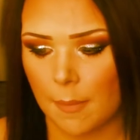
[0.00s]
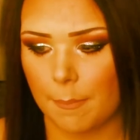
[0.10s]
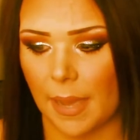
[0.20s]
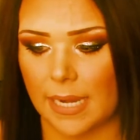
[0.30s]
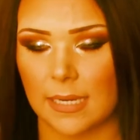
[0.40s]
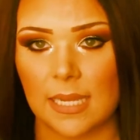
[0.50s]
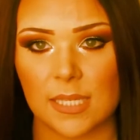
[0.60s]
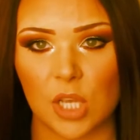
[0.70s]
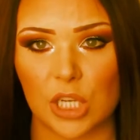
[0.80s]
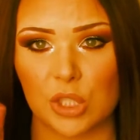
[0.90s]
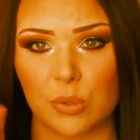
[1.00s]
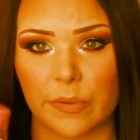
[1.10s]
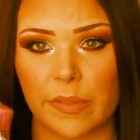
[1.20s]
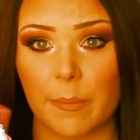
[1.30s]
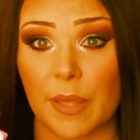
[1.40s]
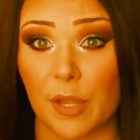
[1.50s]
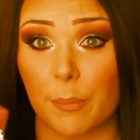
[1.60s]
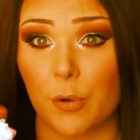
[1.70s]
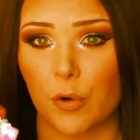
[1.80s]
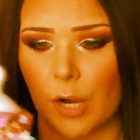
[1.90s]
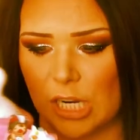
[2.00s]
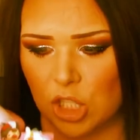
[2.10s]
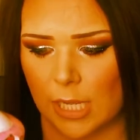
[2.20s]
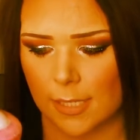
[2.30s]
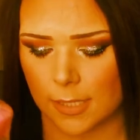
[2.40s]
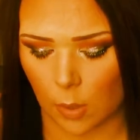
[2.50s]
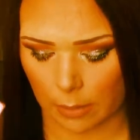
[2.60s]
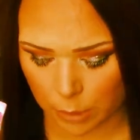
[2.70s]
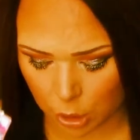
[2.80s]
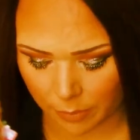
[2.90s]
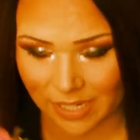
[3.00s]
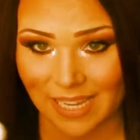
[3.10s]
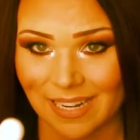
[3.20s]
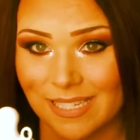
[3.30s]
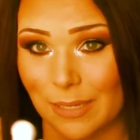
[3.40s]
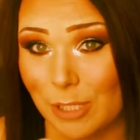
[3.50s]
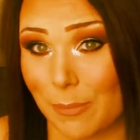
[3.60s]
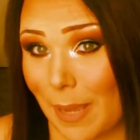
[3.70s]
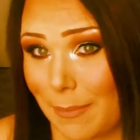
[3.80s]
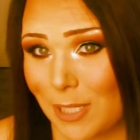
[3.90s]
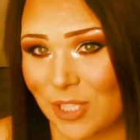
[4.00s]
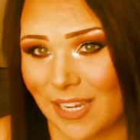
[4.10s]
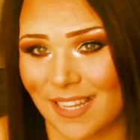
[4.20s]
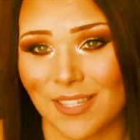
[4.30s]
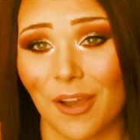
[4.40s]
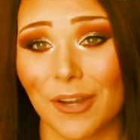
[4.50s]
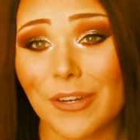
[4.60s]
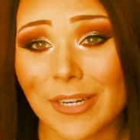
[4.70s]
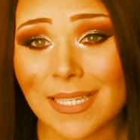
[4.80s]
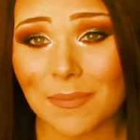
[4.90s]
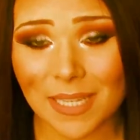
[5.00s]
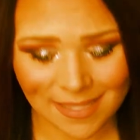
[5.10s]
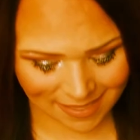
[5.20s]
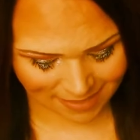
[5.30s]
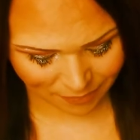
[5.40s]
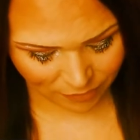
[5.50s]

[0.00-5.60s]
My niece got two of them, and they're precious. So I'm super excited to see which baby she gets on Christmas.